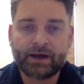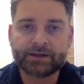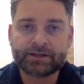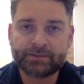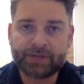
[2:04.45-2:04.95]

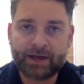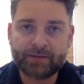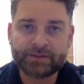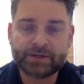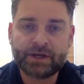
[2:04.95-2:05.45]

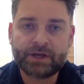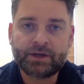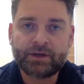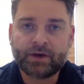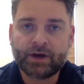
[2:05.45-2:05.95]
Sometimes
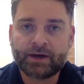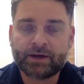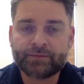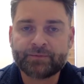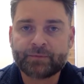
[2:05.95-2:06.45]

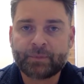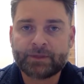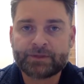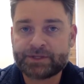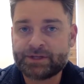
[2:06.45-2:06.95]

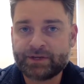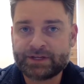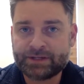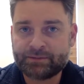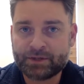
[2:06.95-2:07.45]
specific
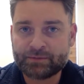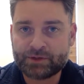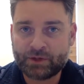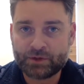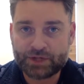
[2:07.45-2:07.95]
symptoms
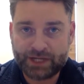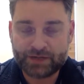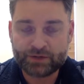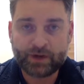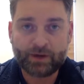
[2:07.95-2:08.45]
don't
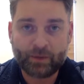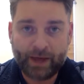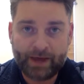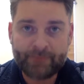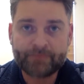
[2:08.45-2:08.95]
change right
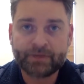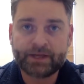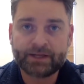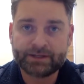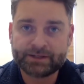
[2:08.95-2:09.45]
away,
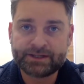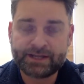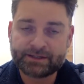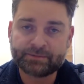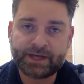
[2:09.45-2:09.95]
and it does
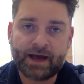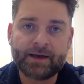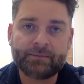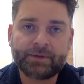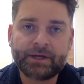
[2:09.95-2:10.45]
take some
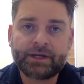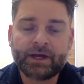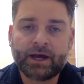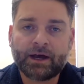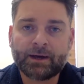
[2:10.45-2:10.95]
time.
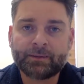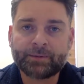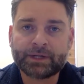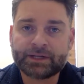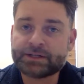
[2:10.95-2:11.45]

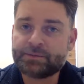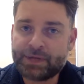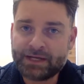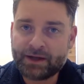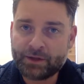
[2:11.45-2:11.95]
But it doesn't
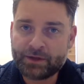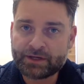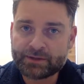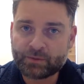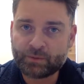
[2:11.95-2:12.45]
mean nothing
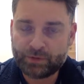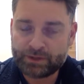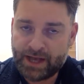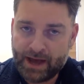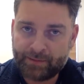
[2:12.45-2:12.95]

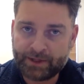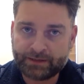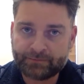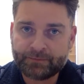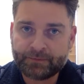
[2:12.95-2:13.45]
is happening.